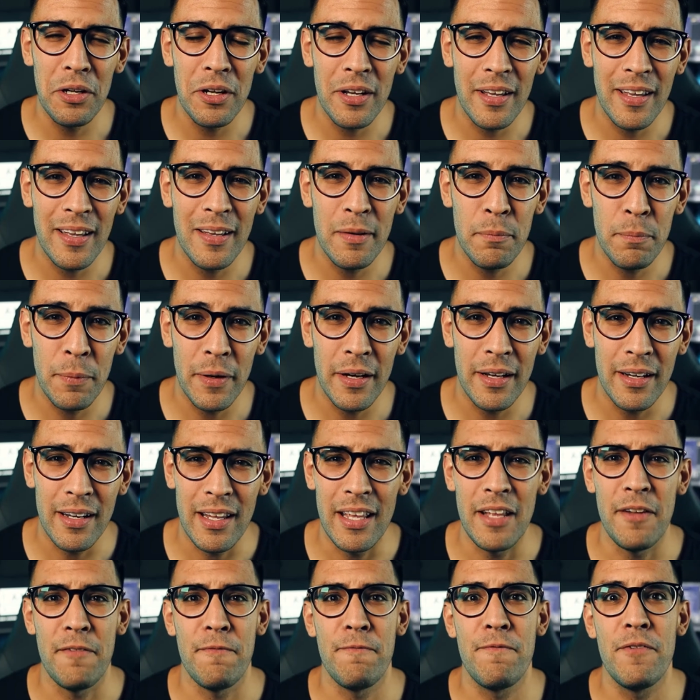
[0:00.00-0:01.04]
looking, but
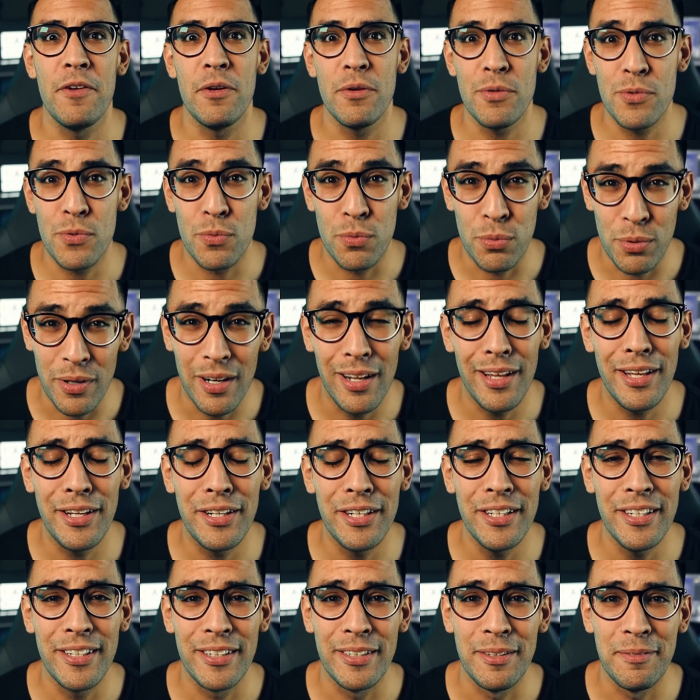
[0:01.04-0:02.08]
it feels really
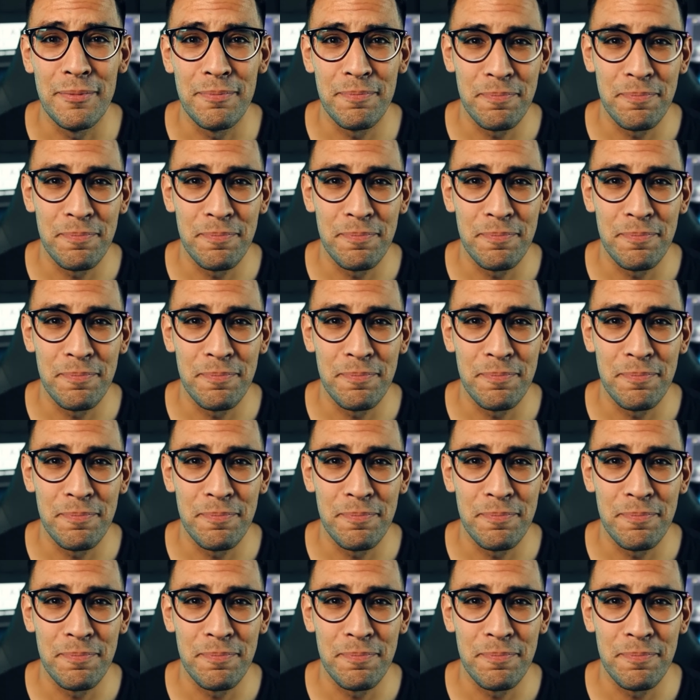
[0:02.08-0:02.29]
good.